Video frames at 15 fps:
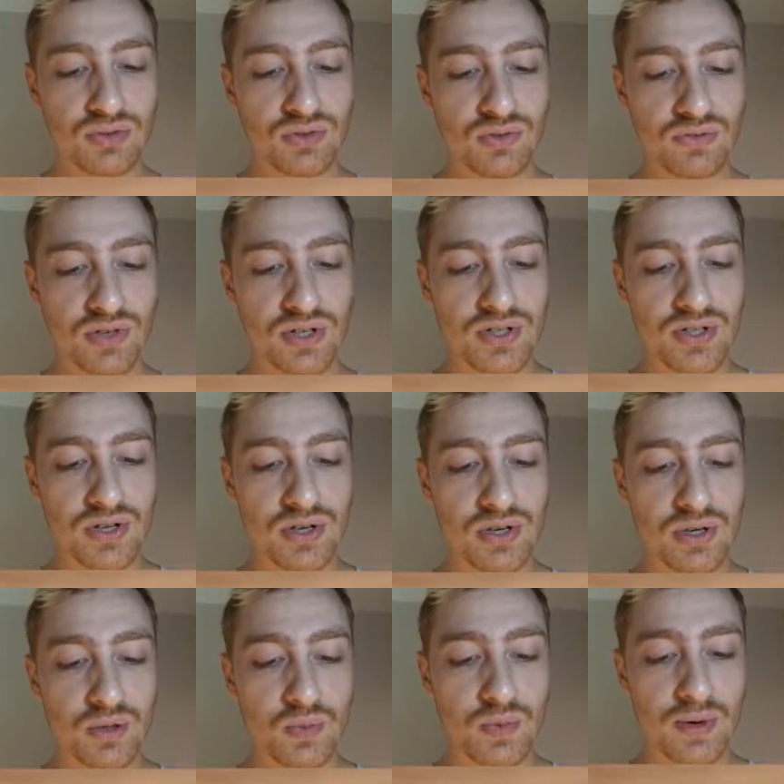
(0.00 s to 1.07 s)
Reverse
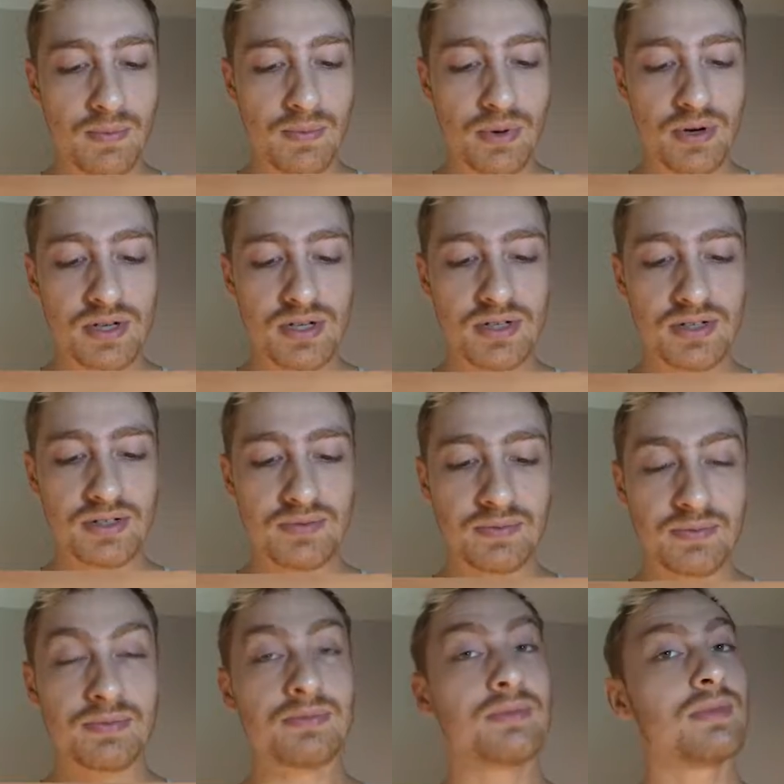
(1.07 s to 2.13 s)
Holo
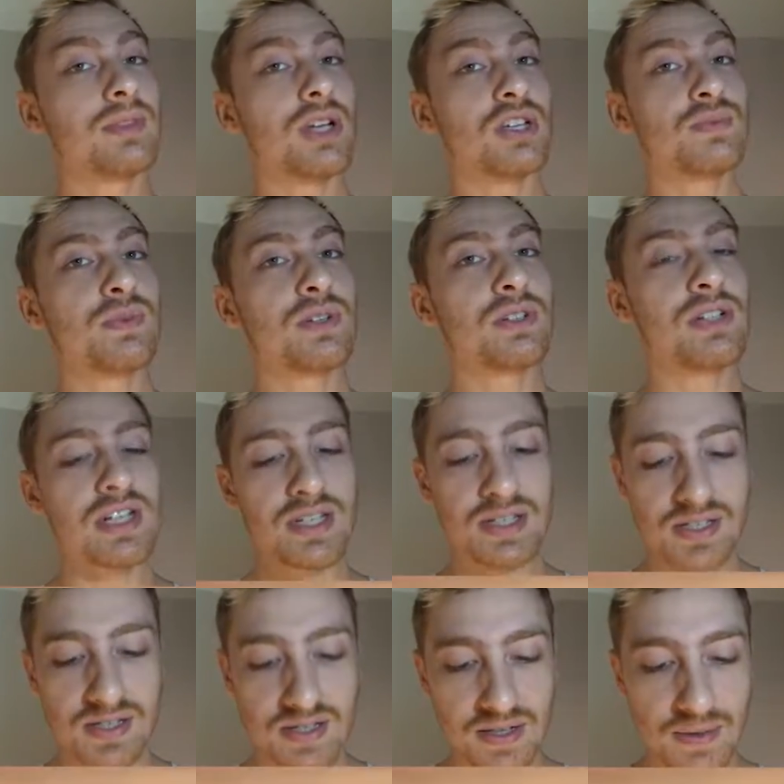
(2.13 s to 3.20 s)
Wimpod, last but not
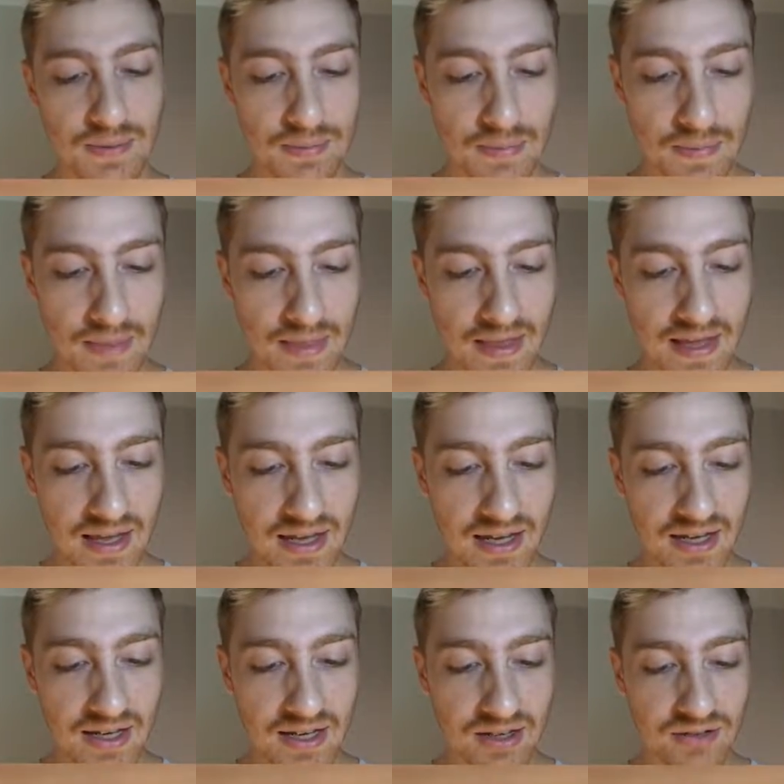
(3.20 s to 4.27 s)
least,
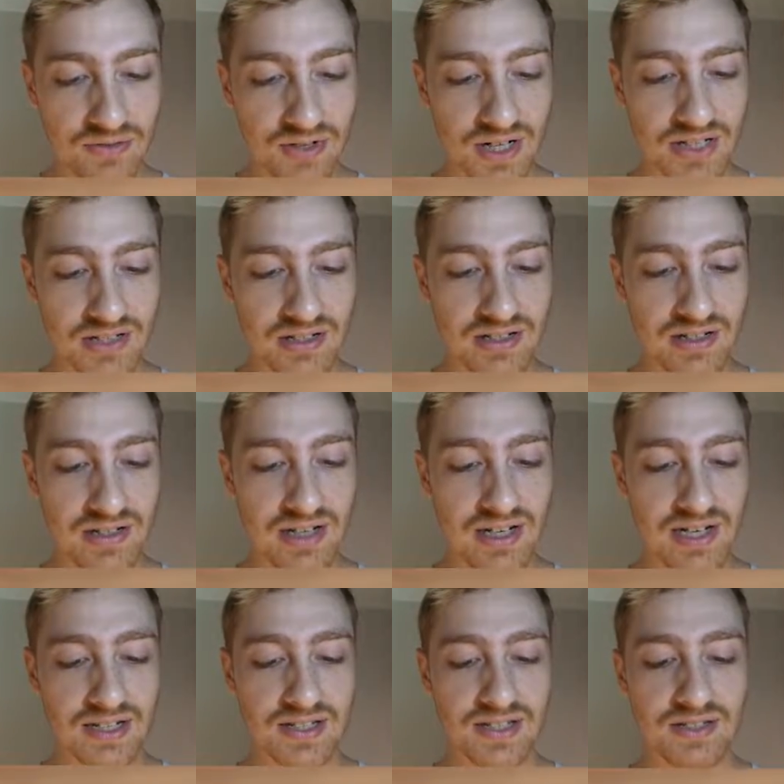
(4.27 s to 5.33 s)
a regular
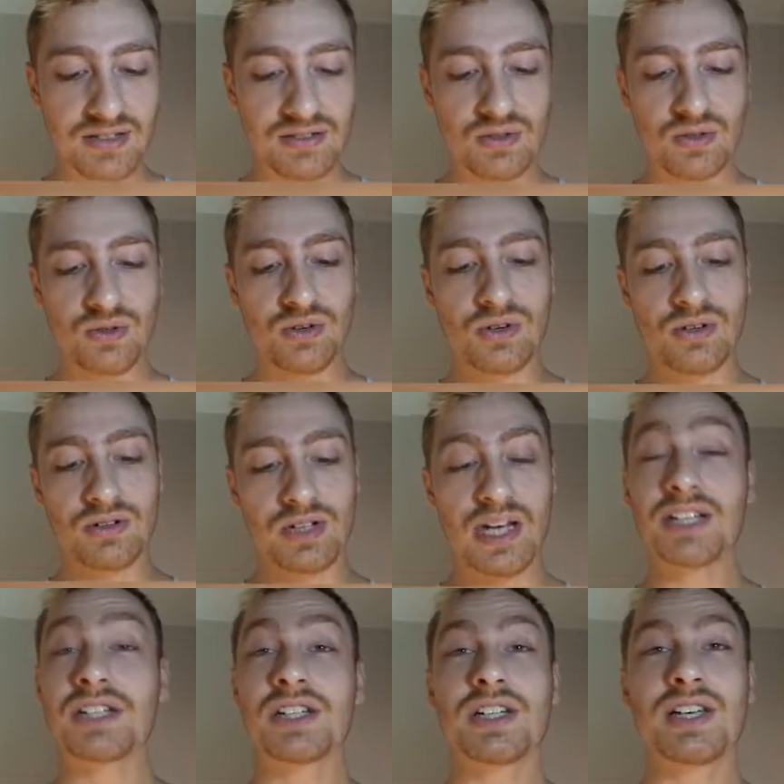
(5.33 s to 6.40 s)
Excelgore.
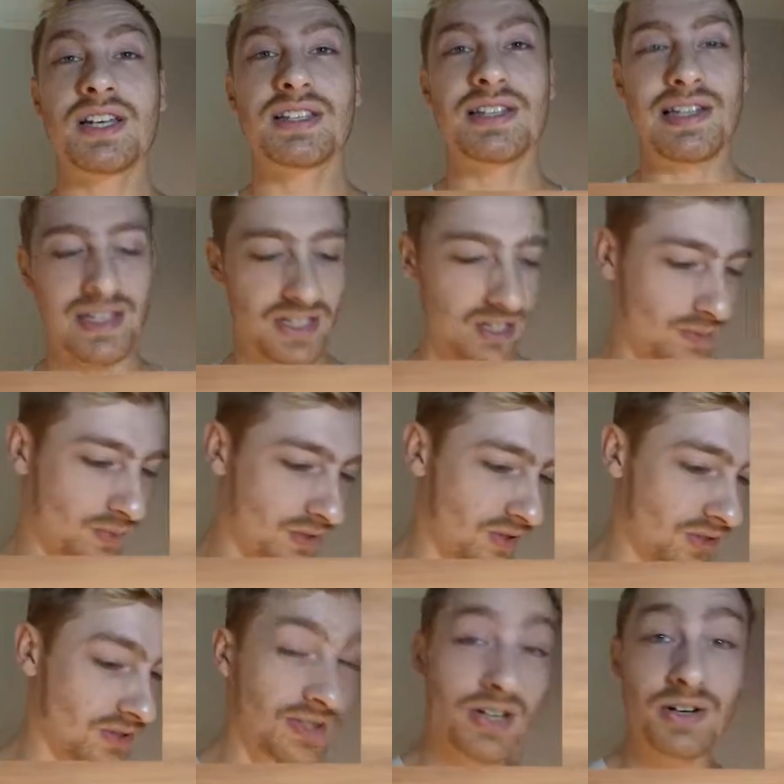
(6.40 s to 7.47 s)
Actually, it is least
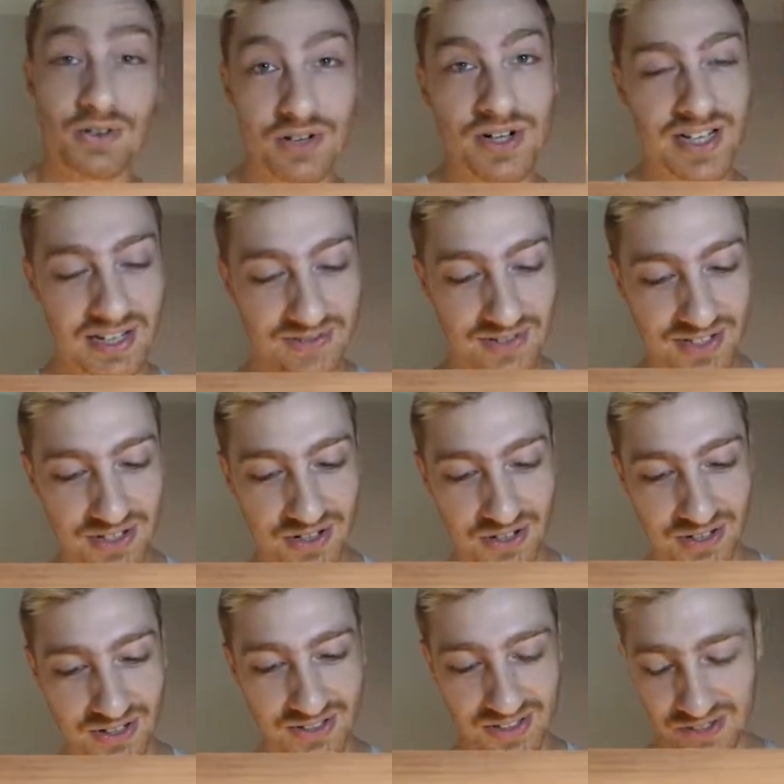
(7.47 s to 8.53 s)
because I already have this
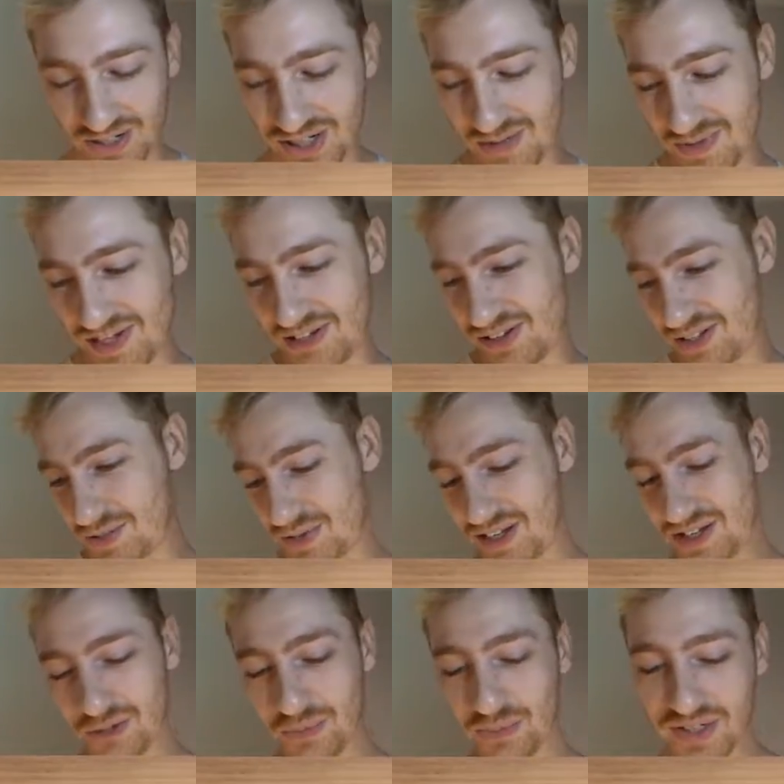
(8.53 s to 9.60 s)
card. I got it in my last
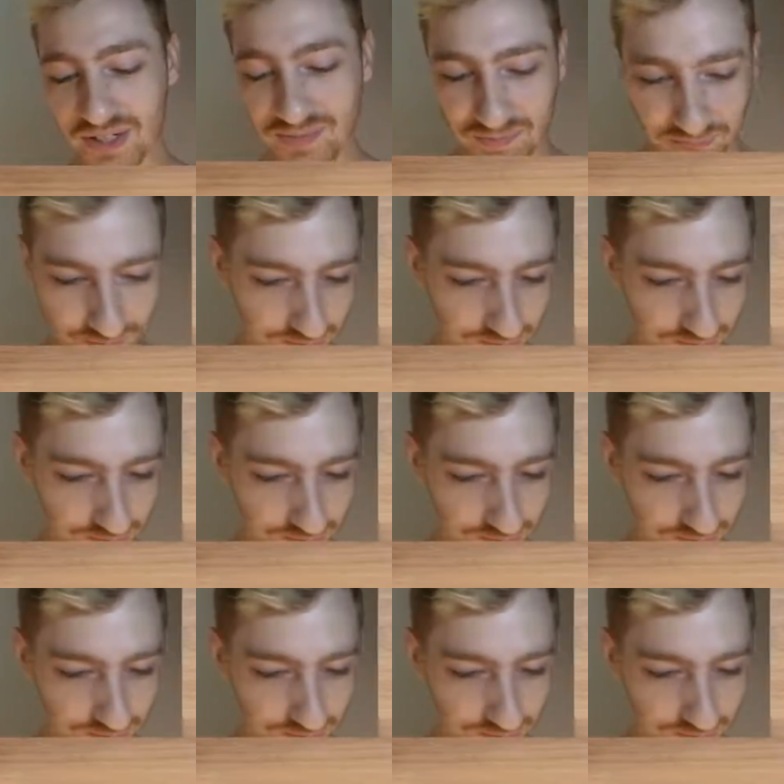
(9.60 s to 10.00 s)
pack opening.